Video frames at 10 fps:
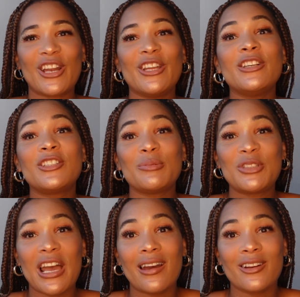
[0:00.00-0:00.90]
a YouTube
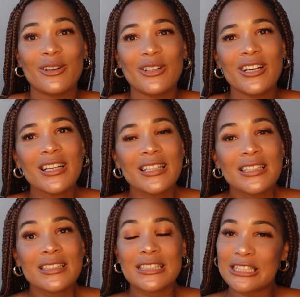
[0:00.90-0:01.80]
channel.
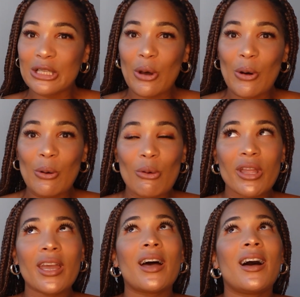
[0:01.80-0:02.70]
So
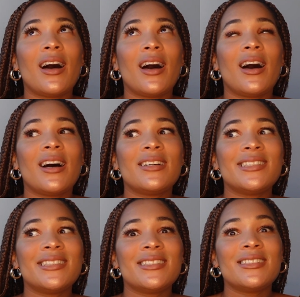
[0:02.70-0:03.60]
yeah,
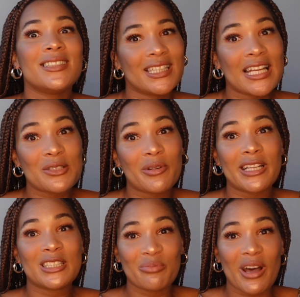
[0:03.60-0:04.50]
that's what
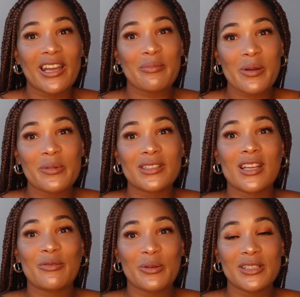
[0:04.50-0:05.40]
inspired me, was
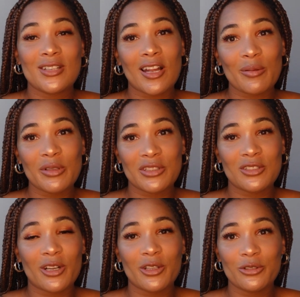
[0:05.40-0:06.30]
everyone telling me to
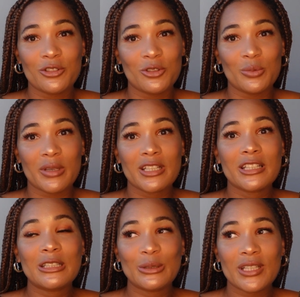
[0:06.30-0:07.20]
start YouTube,
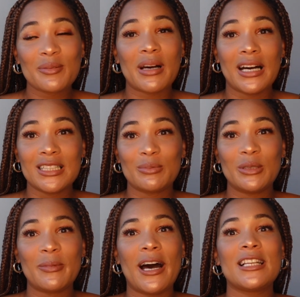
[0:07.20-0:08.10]
including my
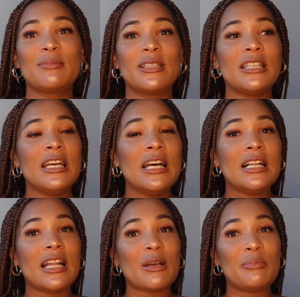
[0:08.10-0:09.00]
husband. My husband
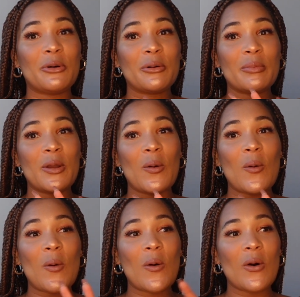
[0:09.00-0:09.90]
like bought me
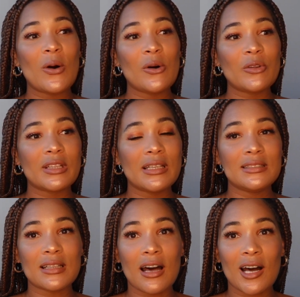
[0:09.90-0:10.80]
all these